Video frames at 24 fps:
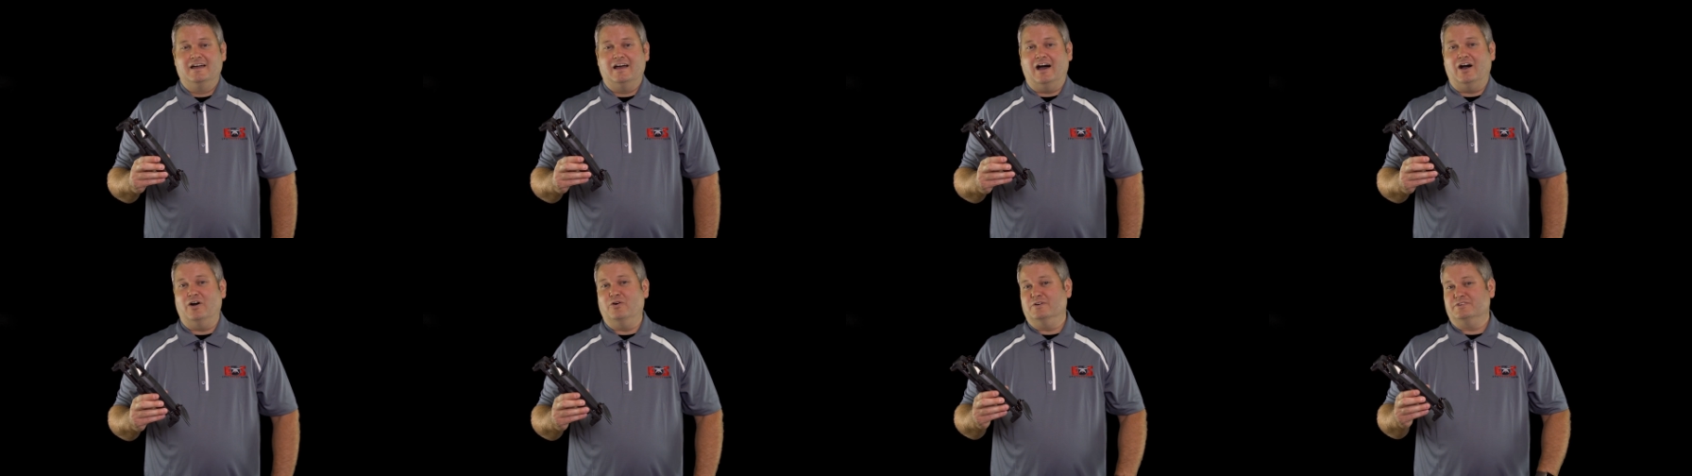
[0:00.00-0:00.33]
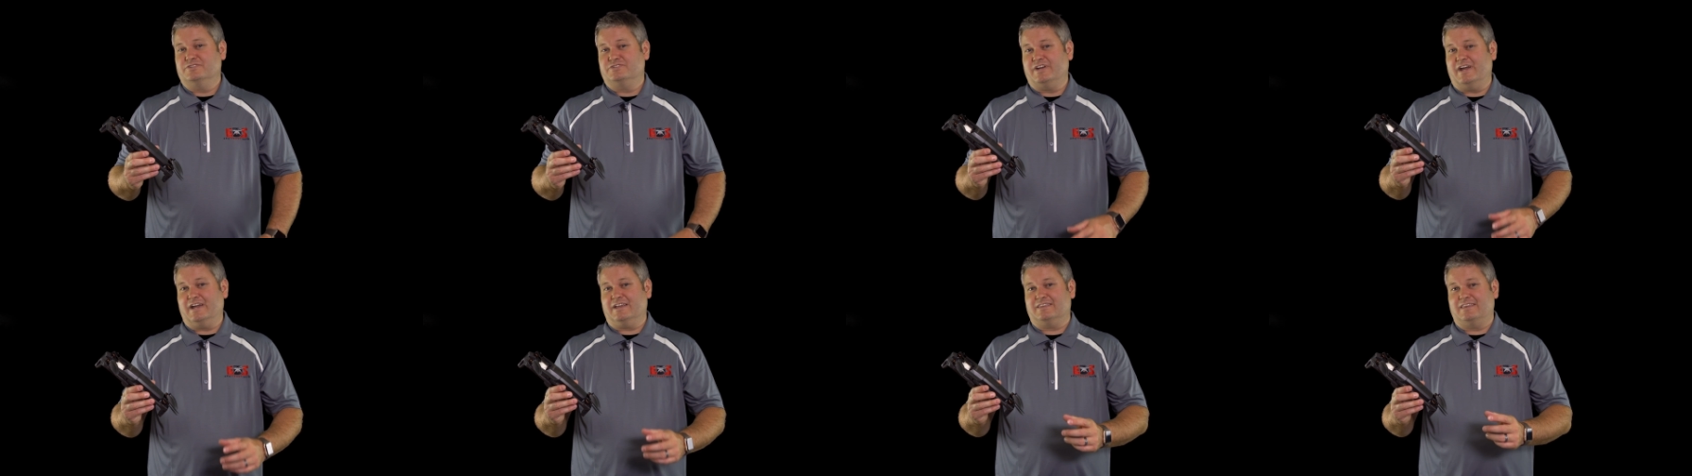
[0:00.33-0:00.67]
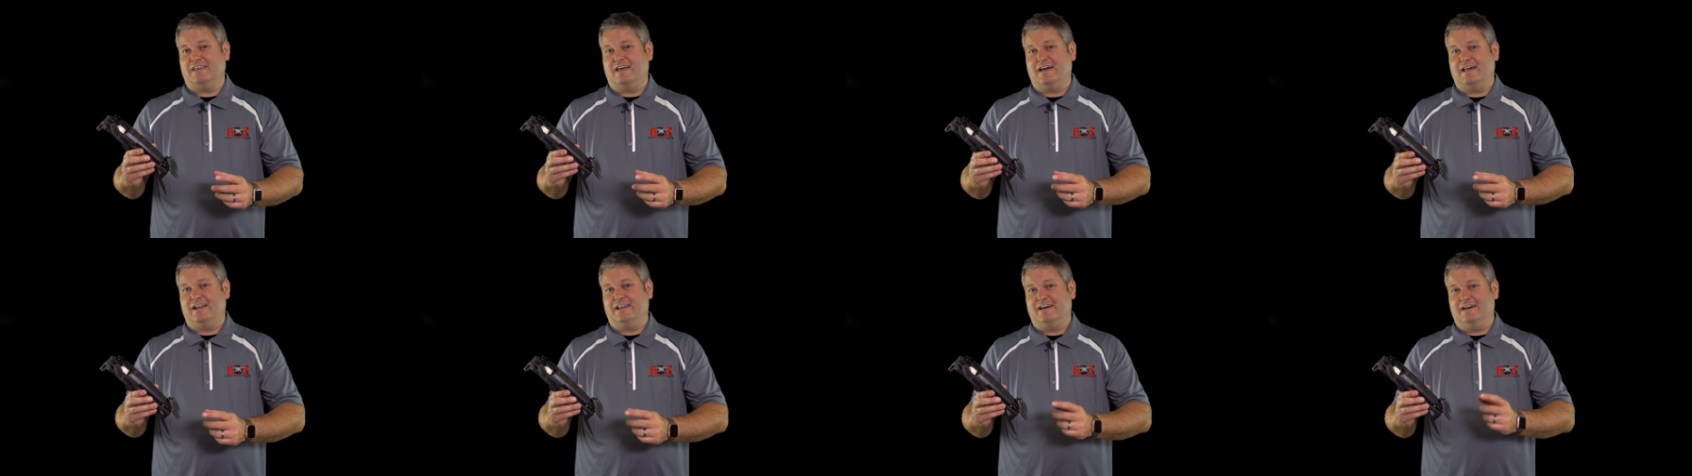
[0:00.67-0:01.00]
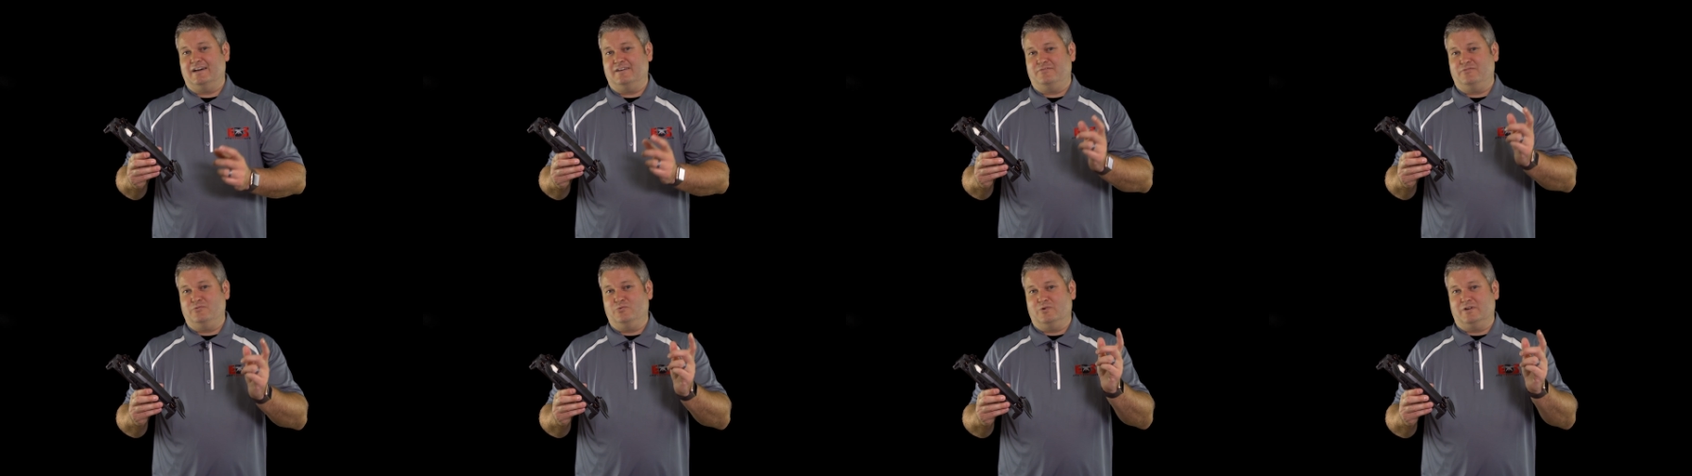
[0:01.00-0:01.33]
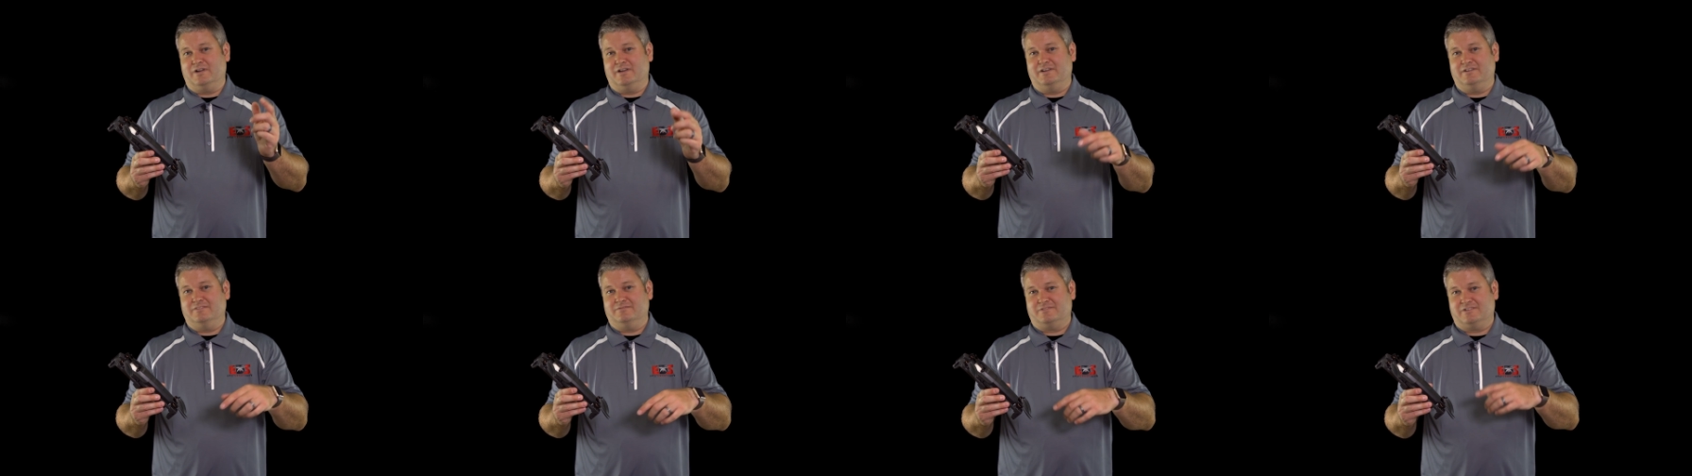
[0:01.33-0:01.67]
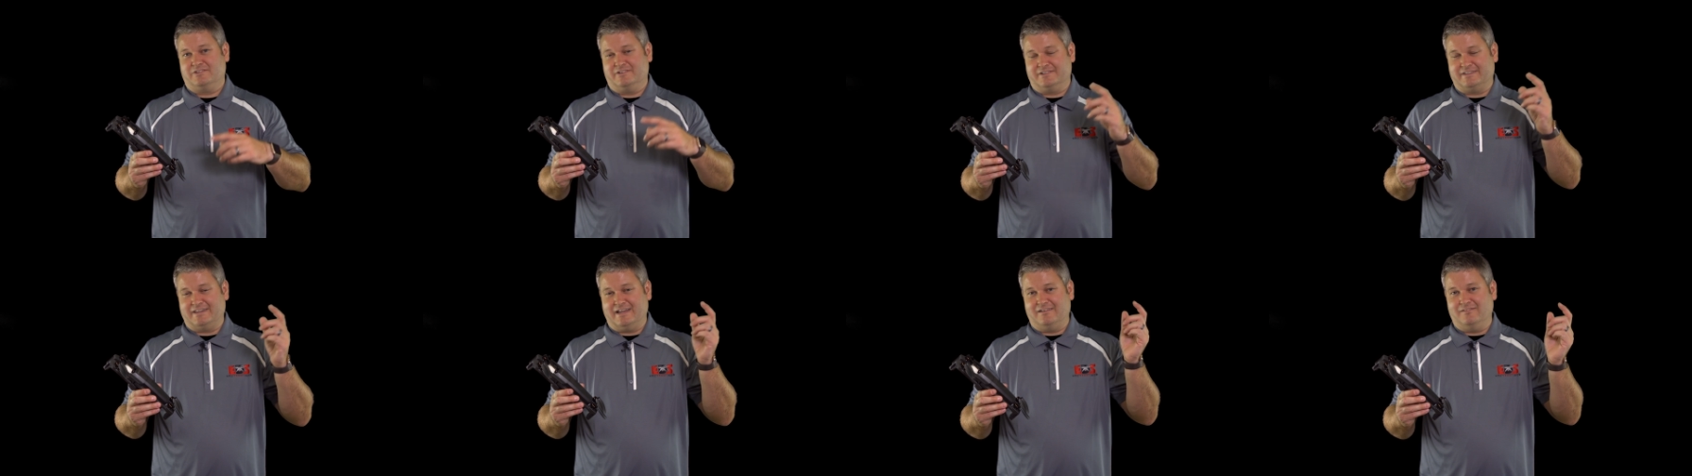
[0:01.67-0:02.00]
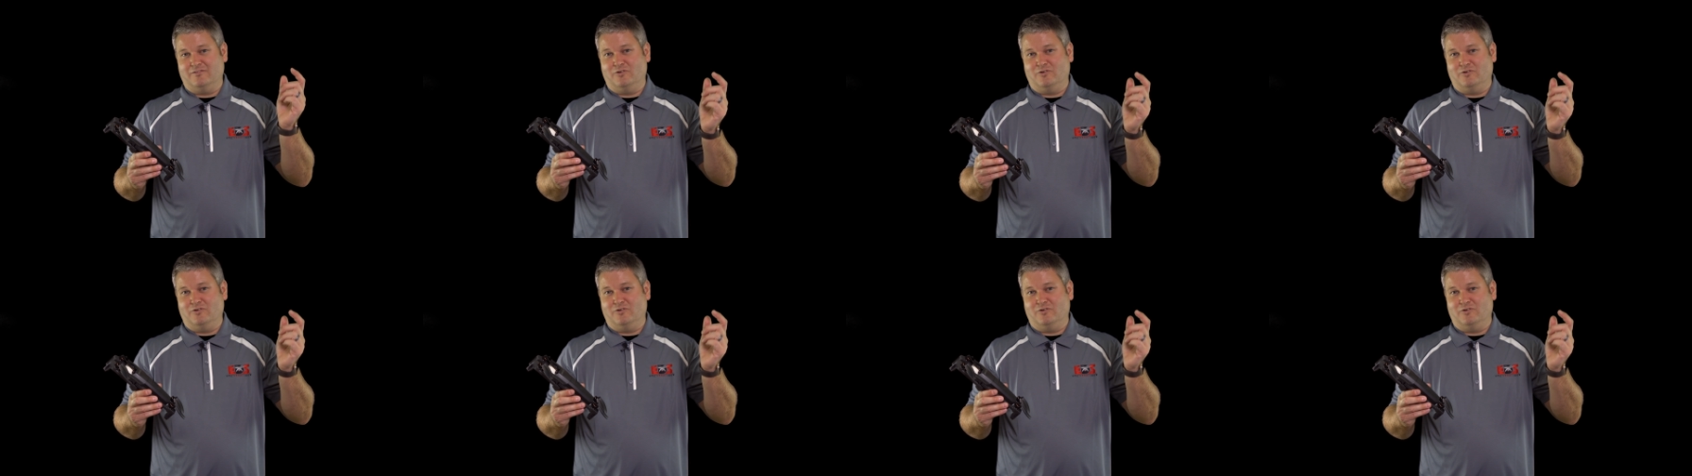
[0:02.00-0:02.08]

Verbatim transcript: Oh, and check that, if you want to click that